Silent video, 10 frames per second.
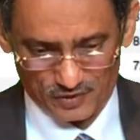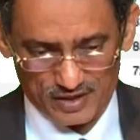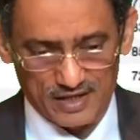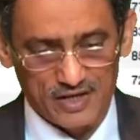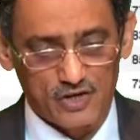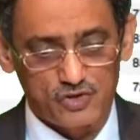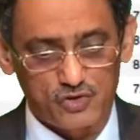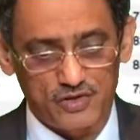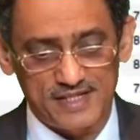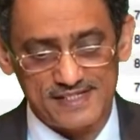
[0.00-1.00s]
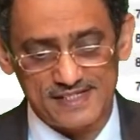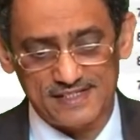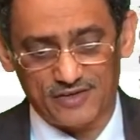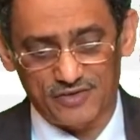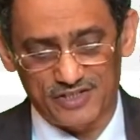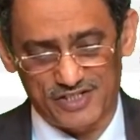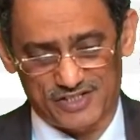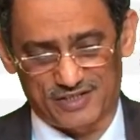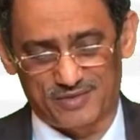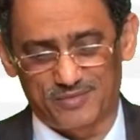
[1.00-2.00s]
Okay, so this is the
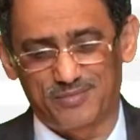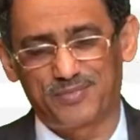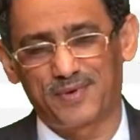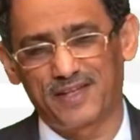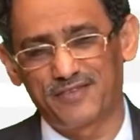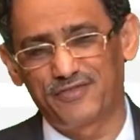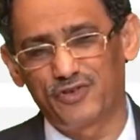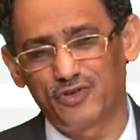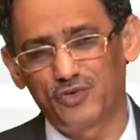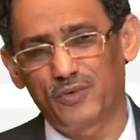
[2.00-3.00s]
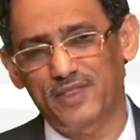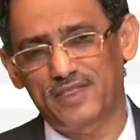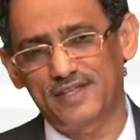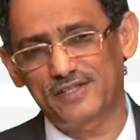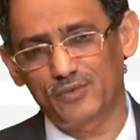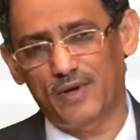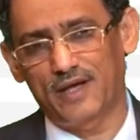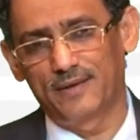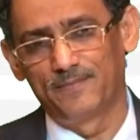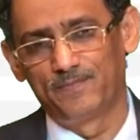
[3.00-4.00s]
condition. But if you do it this
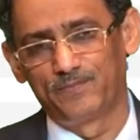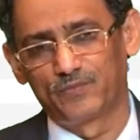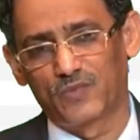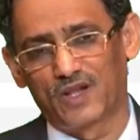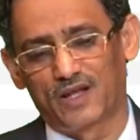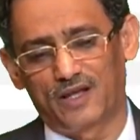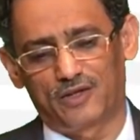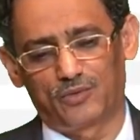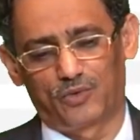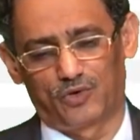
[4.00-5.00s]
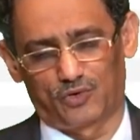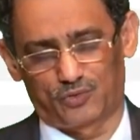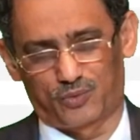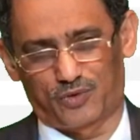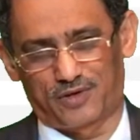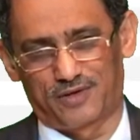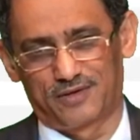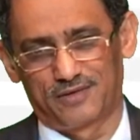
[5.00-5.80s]
way, it will not work.